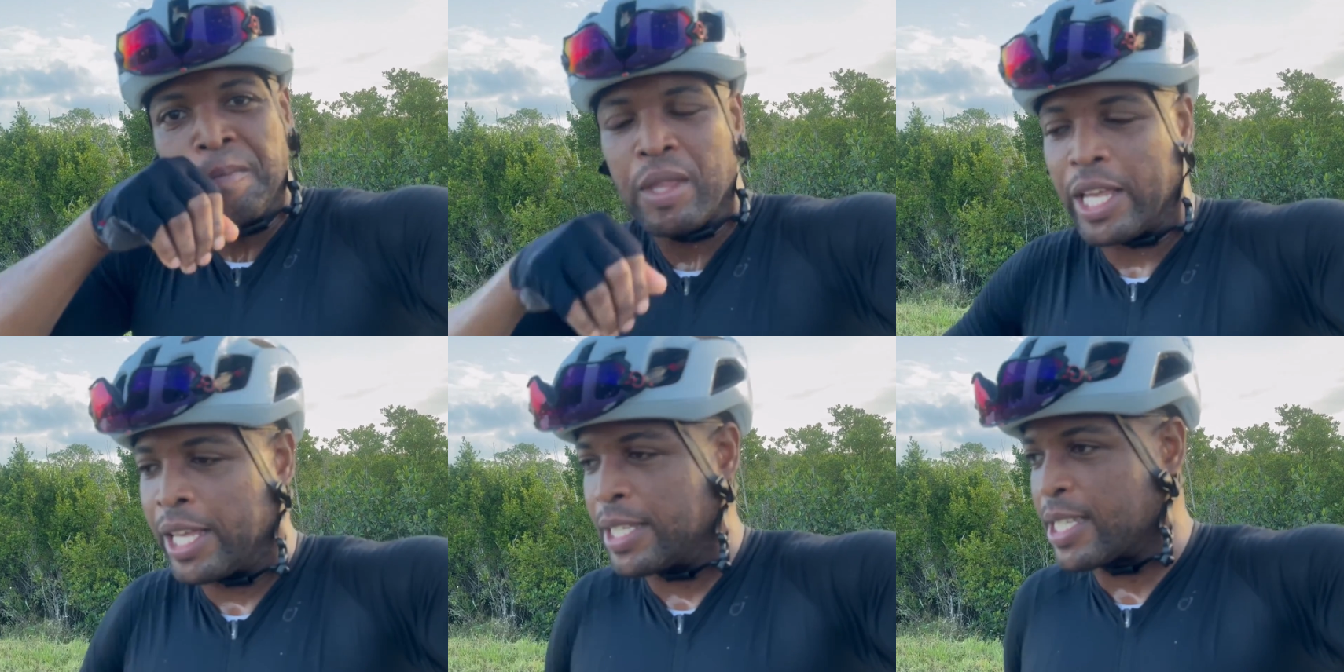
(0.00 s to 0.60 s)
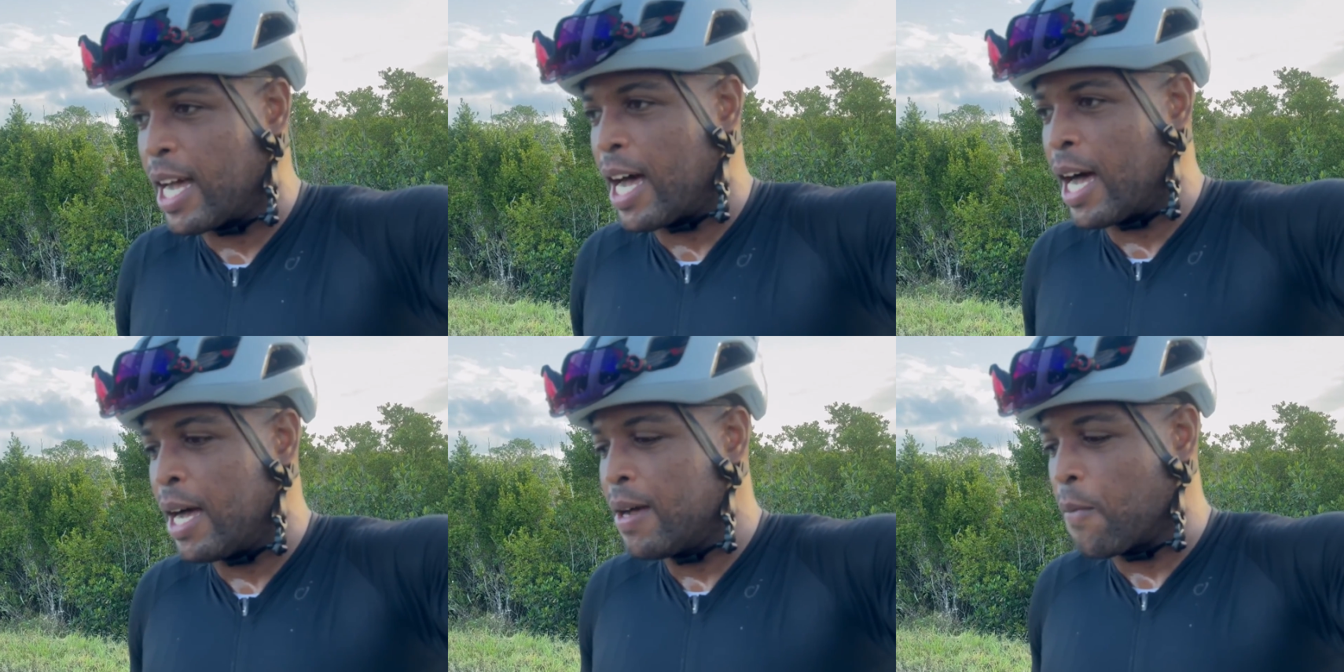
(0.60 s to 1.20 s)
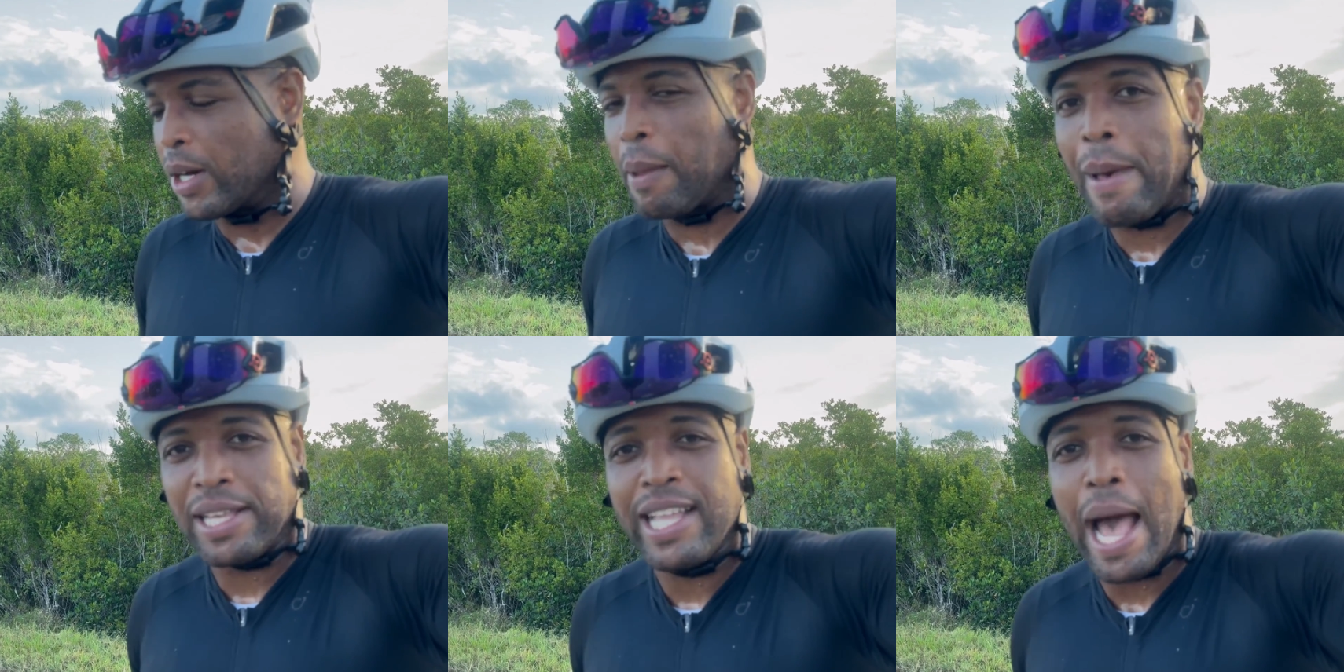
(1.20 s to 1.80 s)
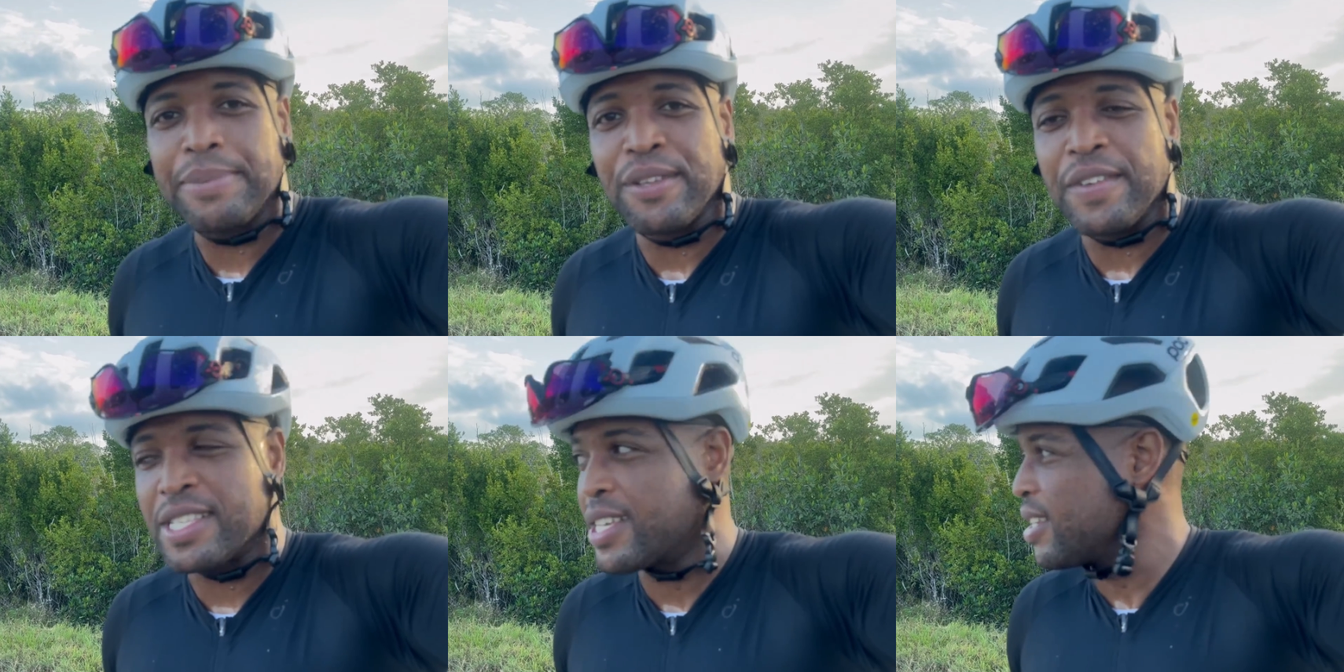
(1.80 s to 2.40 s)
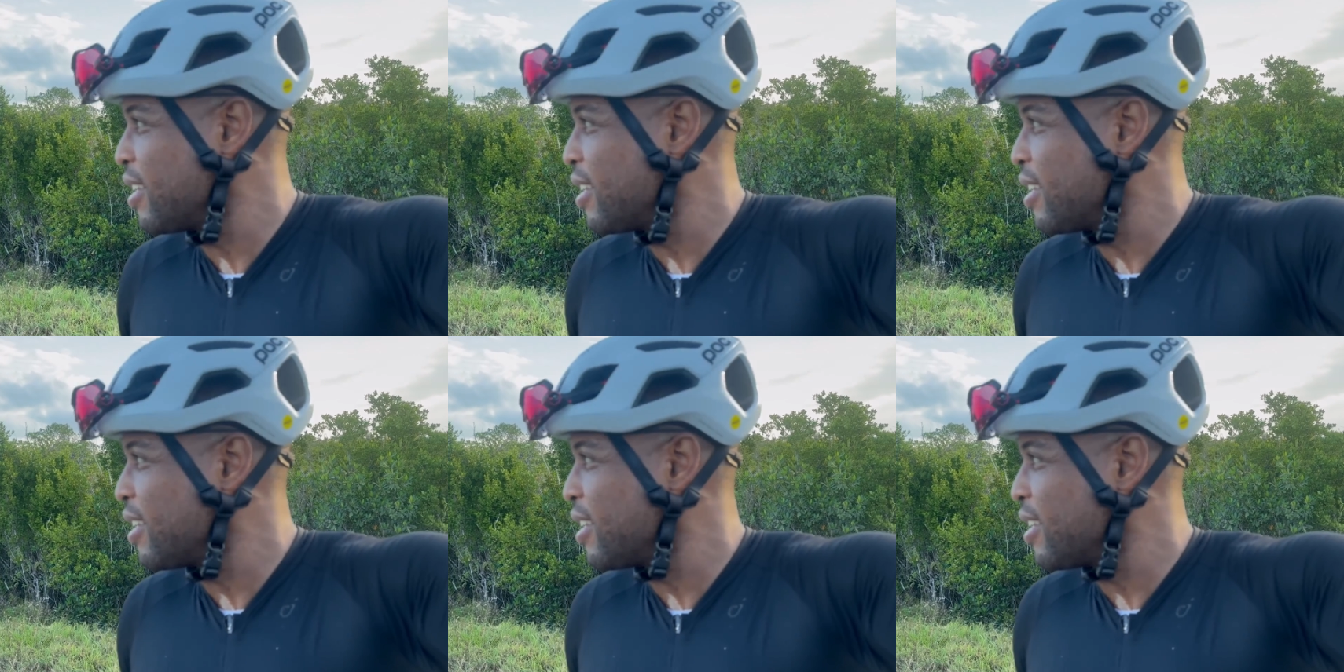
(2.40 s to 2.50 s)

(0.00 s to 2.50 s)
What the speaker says: is one of the best times to visit.